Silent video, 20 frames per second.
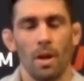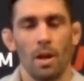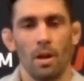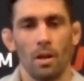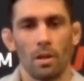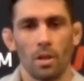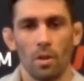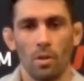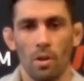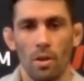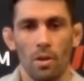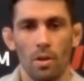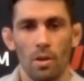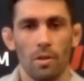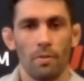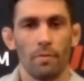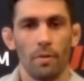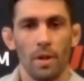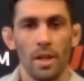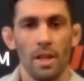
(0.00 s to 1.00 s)
all corona
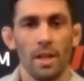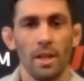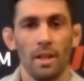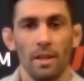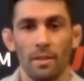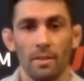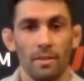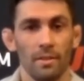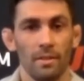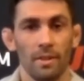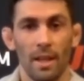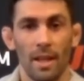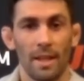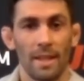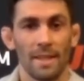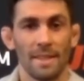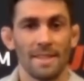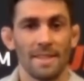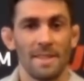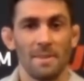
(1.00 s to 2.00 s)
free.
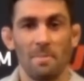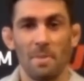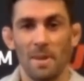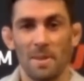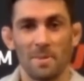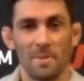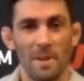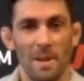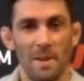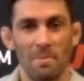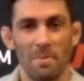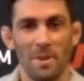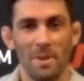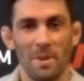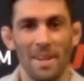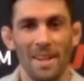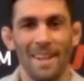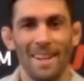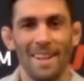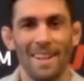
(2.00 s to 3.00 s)
That's the best way to
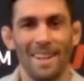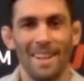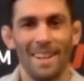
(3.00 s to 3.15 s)
put it.